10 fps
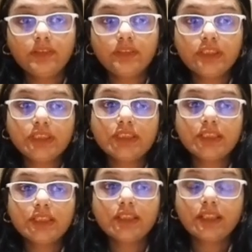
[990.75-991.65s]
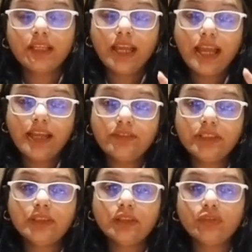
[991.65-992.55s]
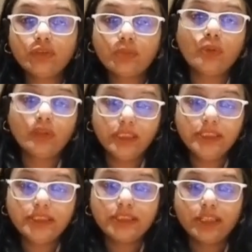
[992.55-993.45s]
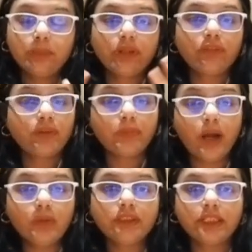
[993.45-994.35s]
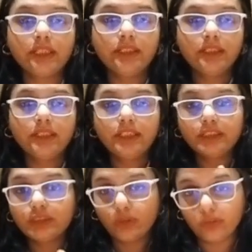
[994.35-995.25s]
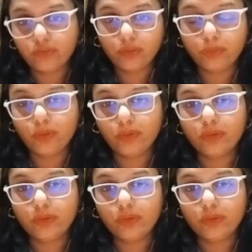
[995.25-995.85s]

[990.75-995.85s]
which is having a football inside, but from outside is not a football.